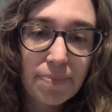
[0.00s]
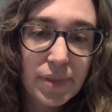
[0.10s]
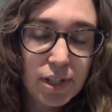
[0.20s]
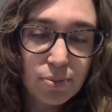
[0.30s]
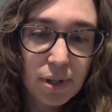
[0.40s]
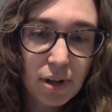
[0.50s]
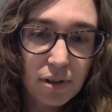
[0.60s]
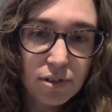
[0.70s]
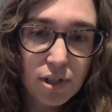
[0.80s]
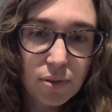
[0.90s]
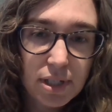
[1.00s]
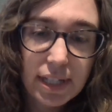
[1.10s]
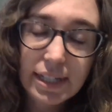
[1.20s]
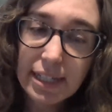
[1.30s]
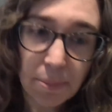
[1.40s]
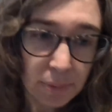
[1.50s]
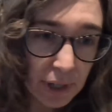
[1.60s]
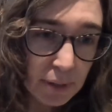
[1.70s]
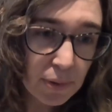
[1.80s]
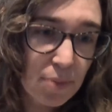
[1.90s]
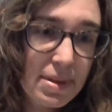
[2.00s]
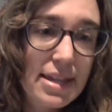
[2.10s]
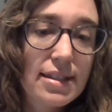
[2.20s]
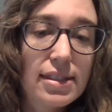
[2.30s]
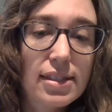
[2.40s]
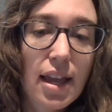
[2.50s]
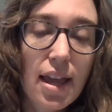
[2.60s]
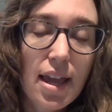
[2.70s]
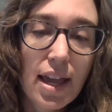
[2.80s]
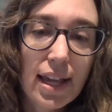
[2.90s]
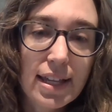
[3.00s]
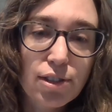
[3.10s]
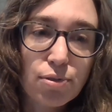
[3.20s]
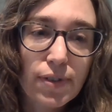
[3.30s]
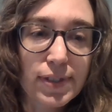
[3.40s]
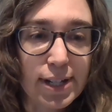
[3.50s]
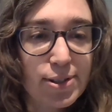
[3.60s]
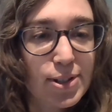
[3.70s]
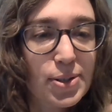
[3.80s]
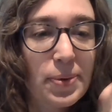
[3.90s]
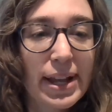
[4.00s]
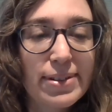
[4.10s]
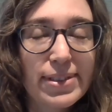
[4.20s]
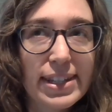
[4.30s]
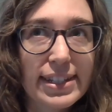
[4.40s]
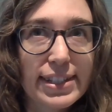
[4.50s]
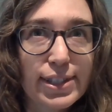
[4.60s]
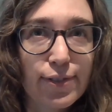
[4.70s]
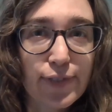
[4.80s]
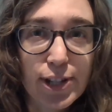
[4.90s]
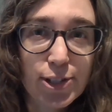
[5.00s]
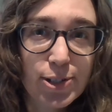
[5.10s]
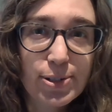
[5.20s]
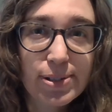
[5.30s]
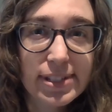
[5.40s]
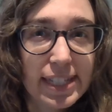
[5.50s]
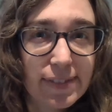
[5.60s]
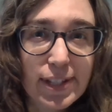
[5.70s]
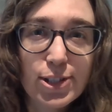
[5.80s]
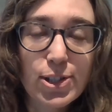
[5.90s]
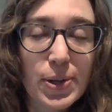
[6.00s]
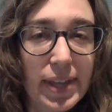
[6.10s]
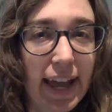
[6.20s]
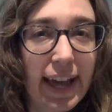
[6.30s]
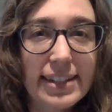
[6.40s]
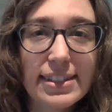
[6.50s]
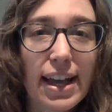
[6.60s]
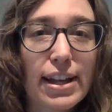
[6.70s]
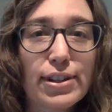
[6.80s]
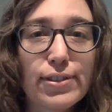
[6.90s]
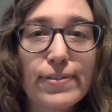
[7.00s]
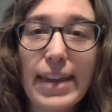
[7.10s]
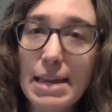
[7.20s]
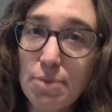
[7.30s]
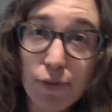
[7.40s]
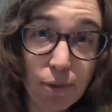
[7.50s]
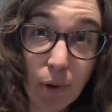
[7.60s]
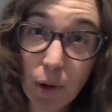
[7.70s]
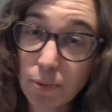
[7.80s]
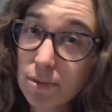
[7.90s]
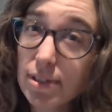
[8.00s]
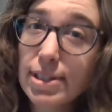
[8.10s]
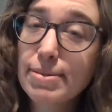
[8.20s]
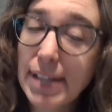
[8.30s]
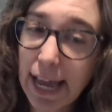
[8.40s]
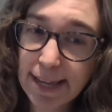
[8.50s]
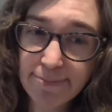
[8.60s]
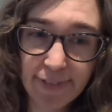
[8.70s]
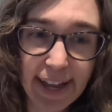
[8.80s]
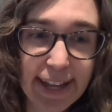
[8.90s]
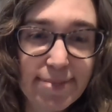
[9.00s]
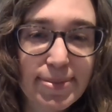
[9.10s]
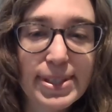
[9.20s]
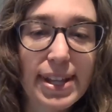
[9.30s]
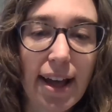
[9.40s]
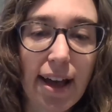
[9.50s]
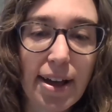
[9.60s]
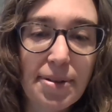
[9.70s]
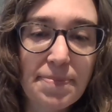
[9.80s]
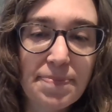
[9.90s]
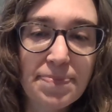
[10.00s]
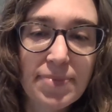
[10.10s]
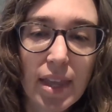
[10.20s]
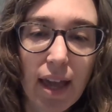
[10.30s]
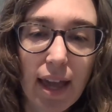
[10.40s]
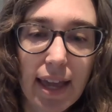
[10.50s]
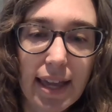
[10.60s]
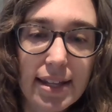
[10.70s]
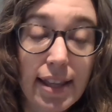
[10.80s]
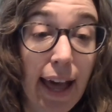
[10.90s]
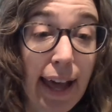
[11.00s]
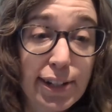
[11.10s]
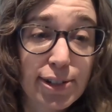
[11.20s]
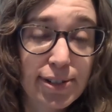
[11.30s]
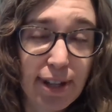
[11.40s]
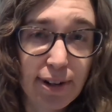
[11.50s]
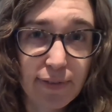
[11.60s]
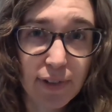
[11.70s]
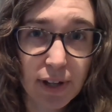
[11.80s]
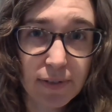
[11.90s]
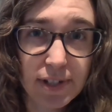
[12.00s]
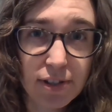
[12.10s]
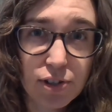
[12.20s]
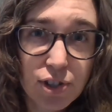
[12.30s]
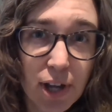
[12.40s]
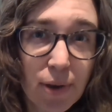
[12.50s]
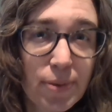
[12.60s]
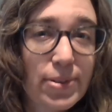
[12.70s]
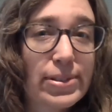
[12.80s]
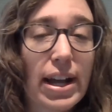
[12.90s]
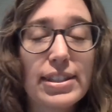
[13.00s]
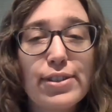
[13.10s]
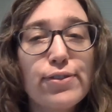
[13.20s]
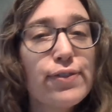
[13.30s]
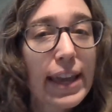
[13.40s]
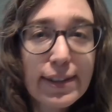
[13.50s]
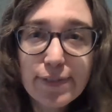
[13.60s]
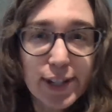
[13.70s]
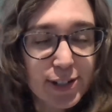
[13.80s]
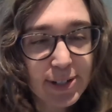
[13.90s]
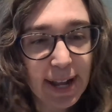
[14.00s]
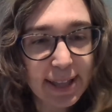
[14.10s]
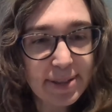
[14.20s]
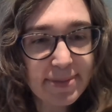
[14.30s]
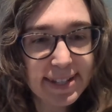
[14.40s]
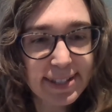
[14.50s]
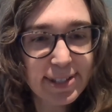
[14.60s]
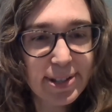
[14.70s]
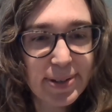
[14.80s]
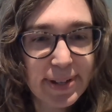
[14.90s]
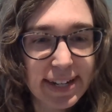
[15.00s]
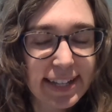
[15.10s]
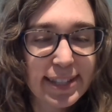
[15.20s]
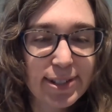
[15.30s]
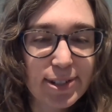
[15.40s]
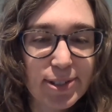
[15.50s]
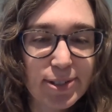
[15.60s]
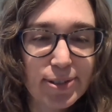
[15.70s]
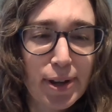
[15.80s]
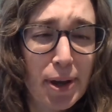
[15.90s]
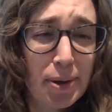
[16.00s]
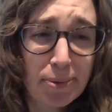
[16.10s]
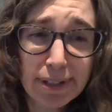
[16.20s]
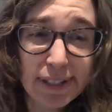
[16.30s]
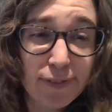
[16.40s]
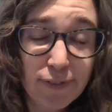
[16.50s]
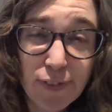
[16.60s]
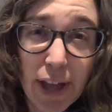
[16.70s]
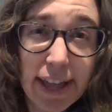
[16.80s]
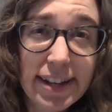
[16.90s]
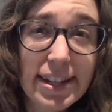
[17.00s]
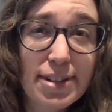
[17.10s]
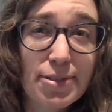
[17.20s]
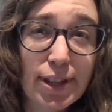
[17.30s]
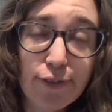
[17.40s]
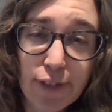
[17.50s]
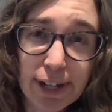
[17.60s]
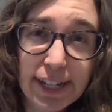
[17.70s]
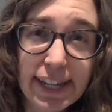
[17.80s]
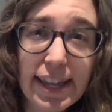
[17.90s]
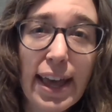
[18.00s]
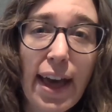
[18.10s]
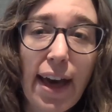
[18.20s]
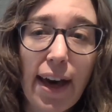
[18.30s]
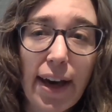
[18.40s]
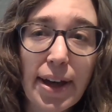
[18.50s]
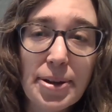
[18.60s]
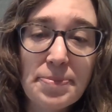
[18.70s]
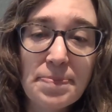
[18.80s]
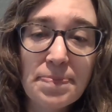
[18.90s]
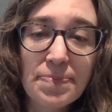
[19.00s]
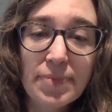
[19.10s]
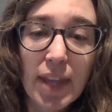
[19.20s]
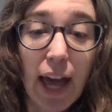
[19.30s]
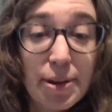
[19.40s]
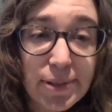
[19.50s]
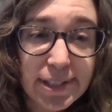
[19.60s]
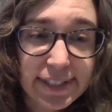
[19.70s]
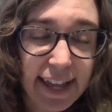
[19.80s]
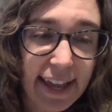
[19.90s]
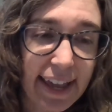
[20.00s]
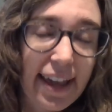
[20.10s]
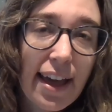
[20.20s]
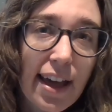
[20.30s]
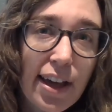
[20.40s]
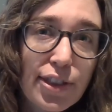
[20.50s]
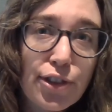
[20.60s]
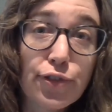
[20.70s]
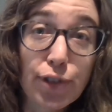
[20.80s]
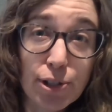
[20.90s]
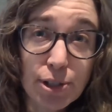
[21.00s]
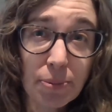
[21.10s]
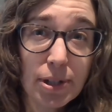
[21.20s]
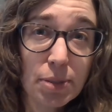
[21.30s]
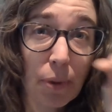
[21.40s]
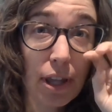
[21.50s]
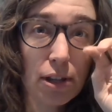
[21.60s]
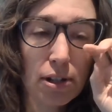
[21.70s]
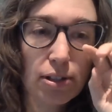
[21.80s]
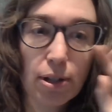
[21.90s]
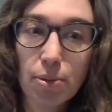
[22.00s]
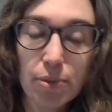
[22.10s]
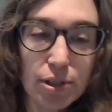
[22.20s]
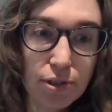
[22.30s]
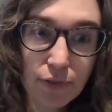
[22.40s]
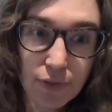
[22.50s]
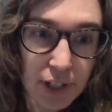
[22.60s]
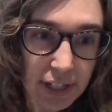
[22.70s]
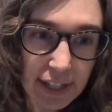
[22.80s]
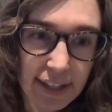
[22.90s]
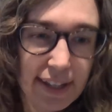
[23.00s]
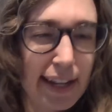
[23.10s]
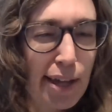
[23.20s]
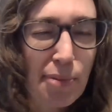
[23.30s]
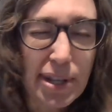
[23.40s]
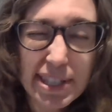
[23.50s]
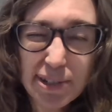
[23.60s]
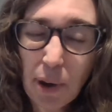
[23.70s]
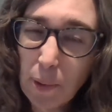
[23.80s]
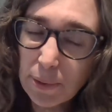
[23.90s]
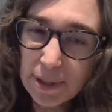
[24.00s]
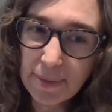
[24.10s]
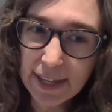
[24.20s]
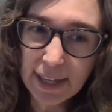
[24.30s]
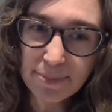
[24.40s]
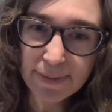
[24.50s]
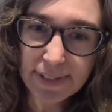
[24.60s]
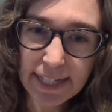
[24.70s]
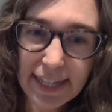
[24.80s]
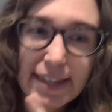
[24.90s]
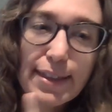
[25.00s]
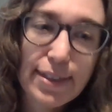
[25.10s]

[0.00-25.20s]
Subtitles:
This one also is a contemporary romance. It sort of centers around this fictional TV show that has a lot of Game of Thrones type vibes. And the actors that are involved in the show, there's lots of fan fiction elements to it. It's just really fun and really funny. I will say the first book, Spoiler Alert, was very good. It wasn't totally my cup of tea.